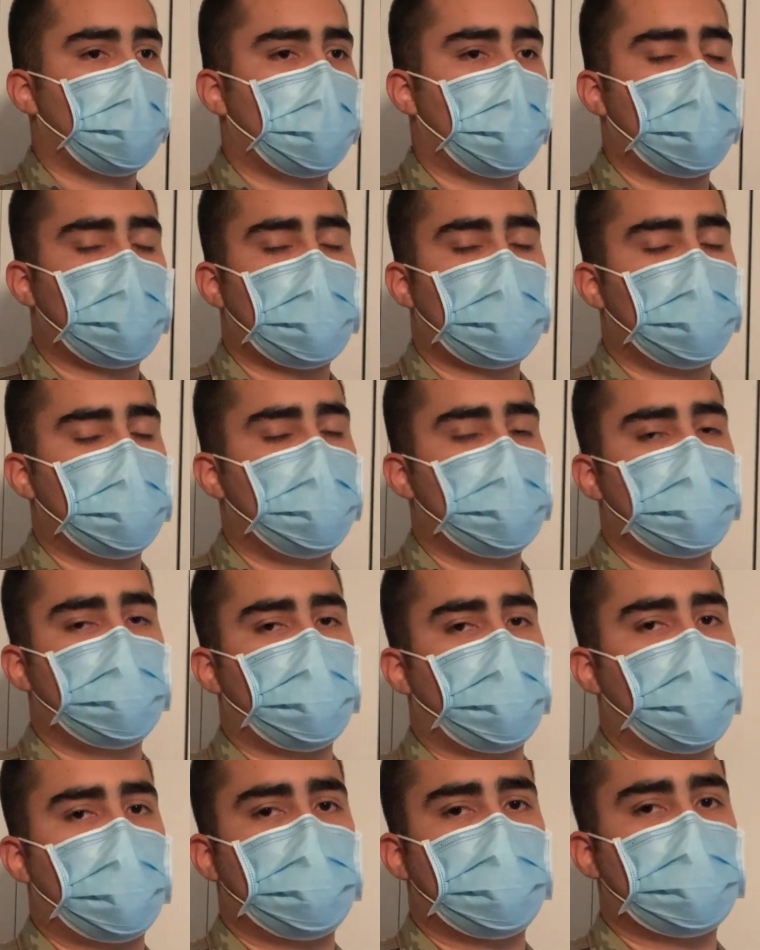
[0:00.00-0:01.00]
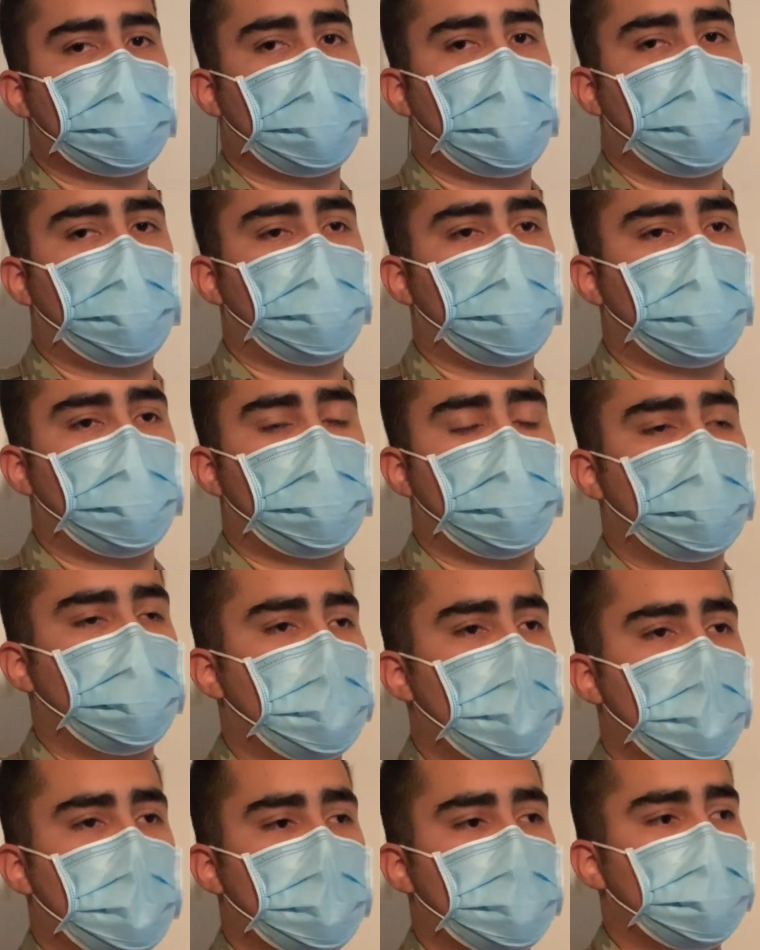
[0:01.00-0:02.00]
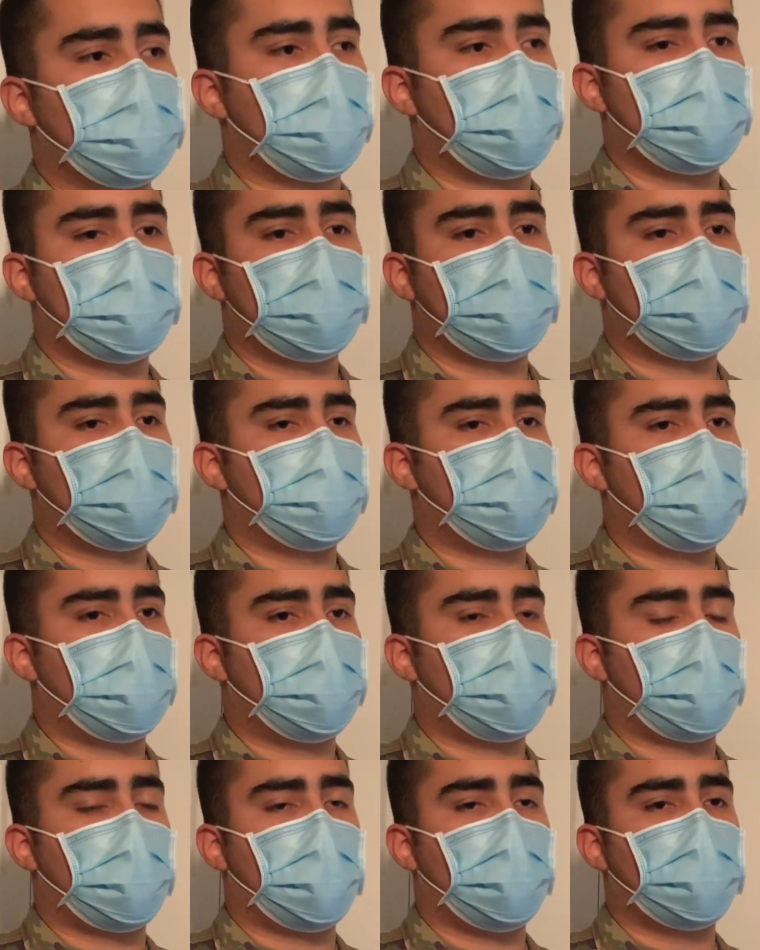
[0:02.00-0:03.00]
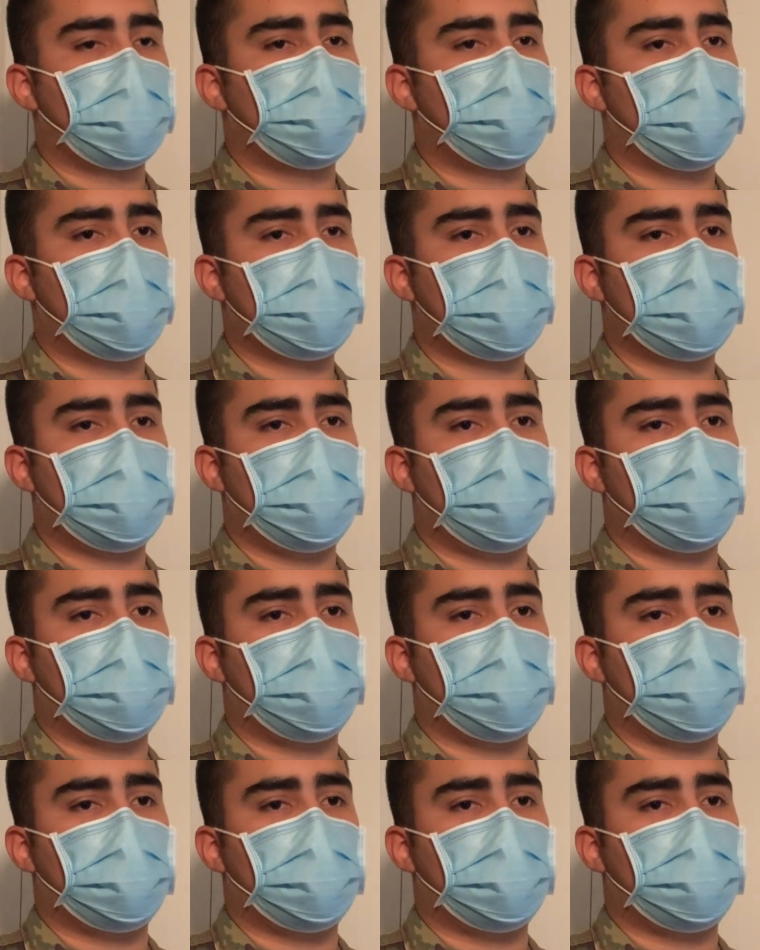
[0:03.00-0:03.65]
A lot of leaders don't have the time. Sergeants and above are always busy